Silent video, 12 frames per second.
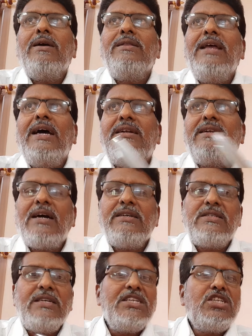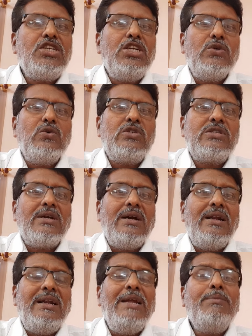That has introduced
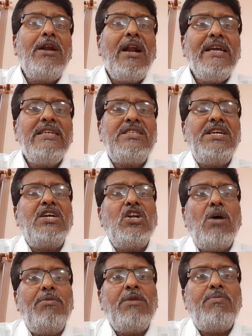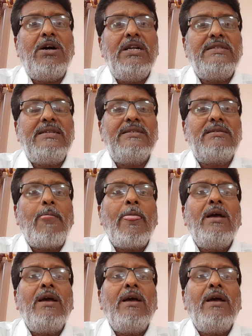liberalized economic policies,